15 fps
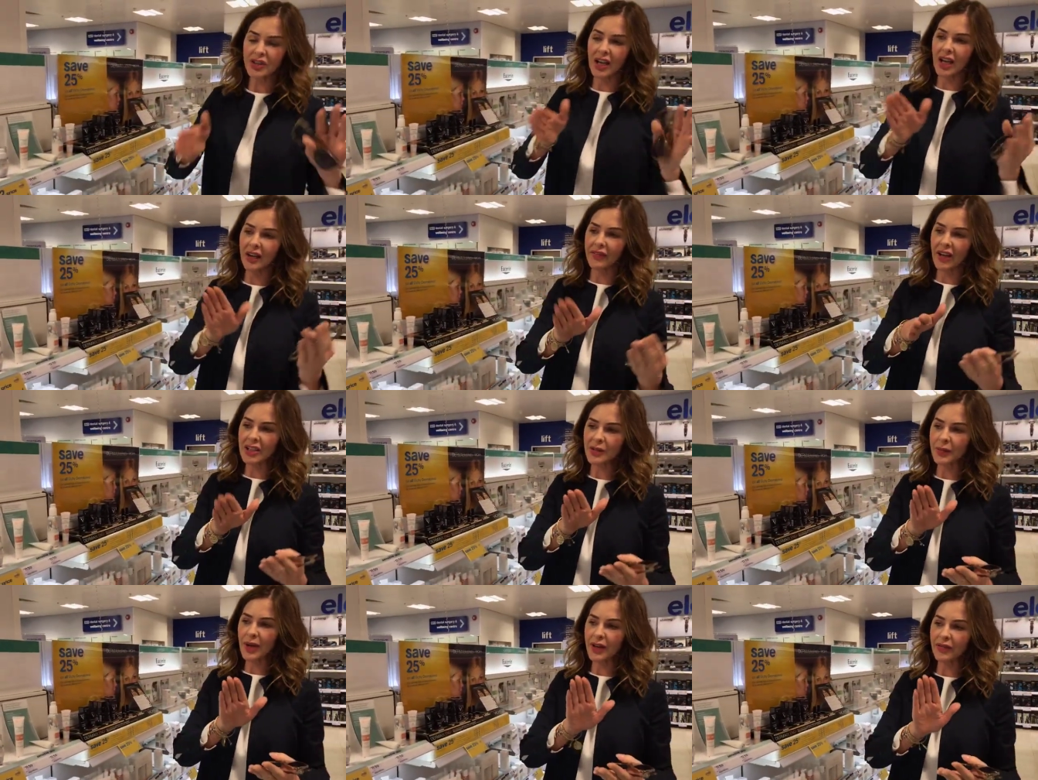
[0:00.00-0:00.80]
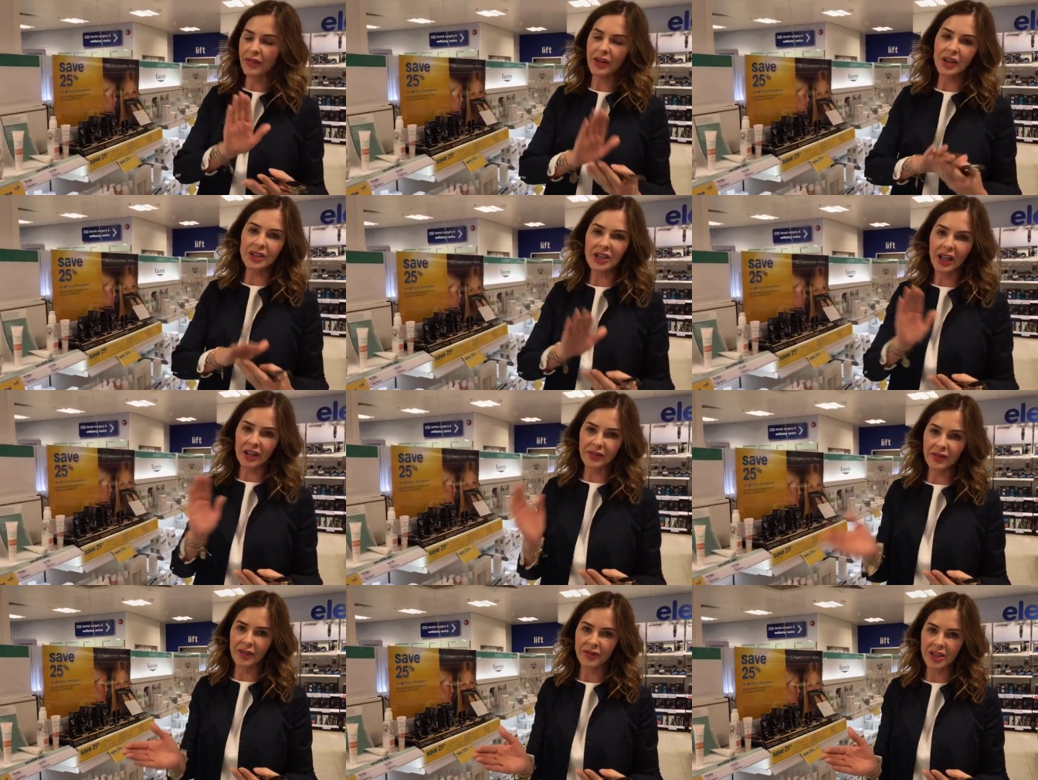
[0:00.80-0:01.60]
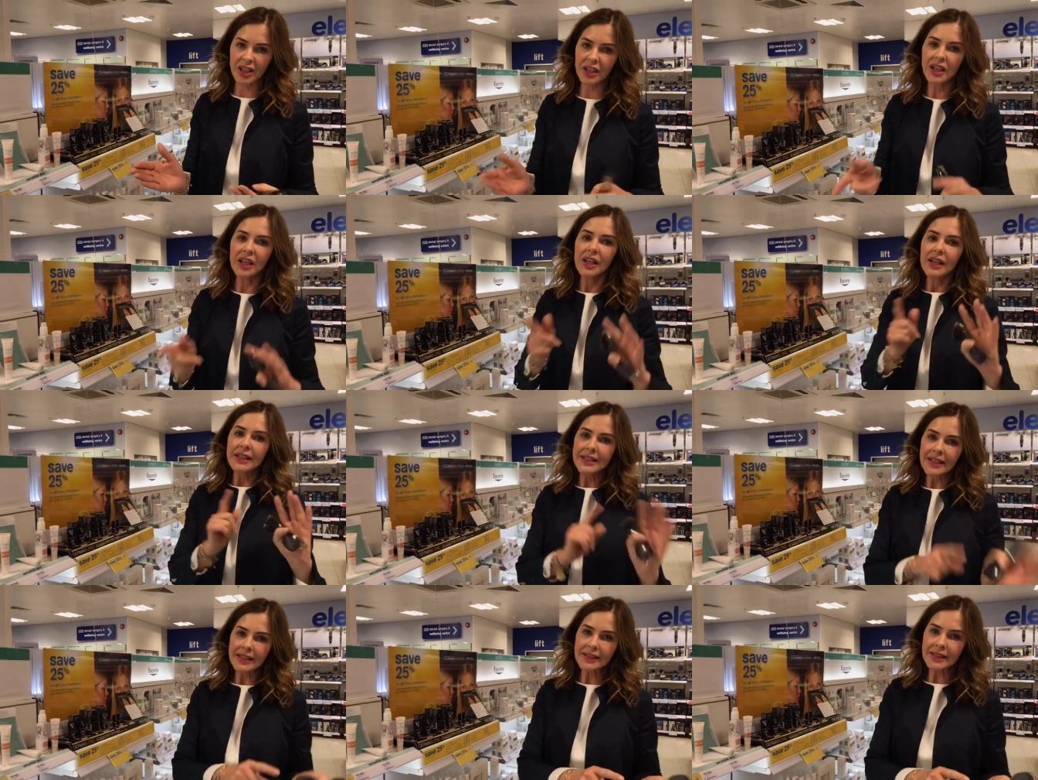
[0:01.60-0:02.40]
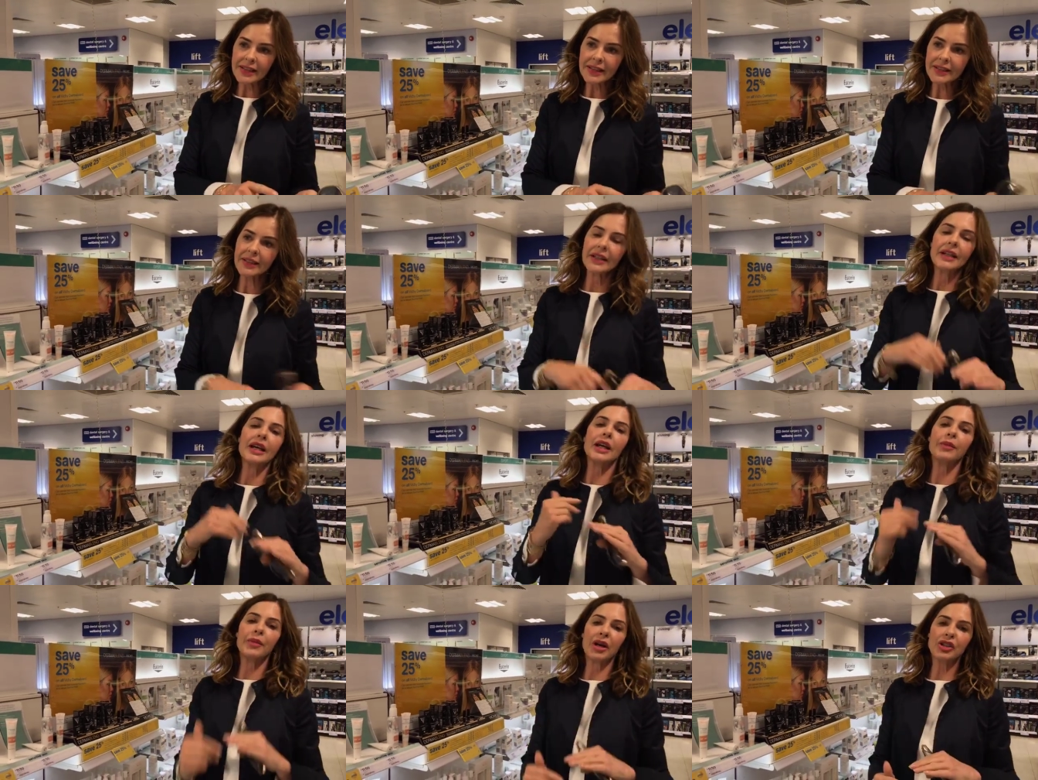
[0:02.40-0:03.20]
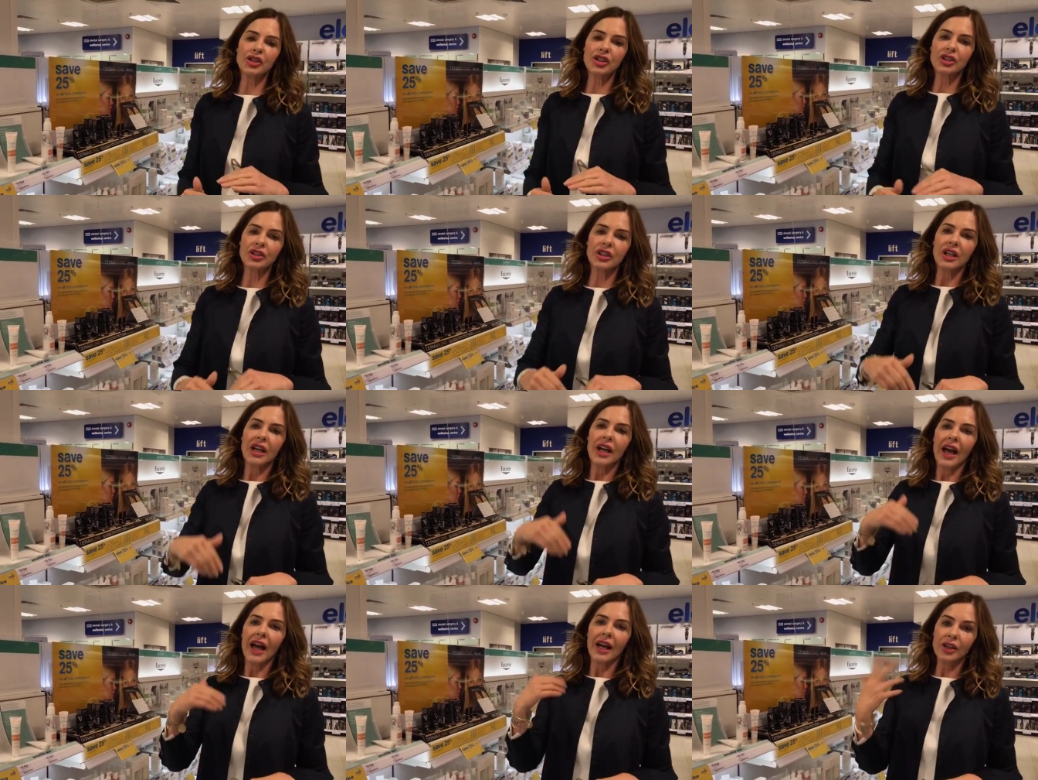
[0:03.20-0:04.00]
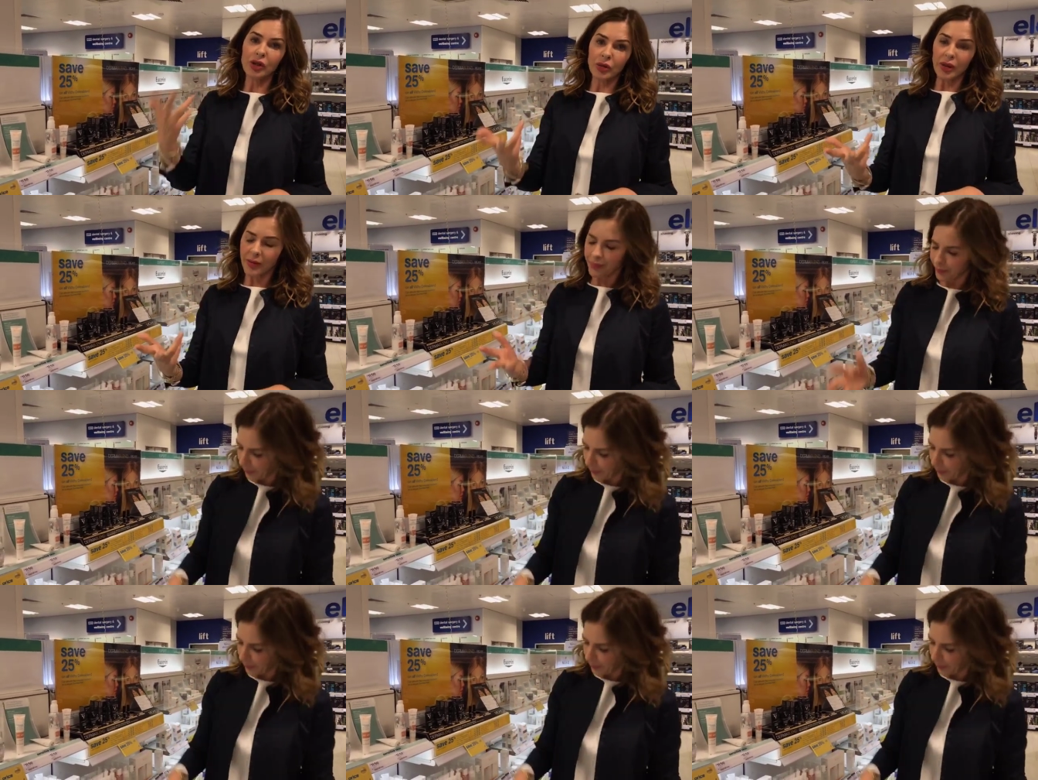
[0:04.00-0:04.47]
They have SPF 30 and 50, tinted, emulsion, and cream.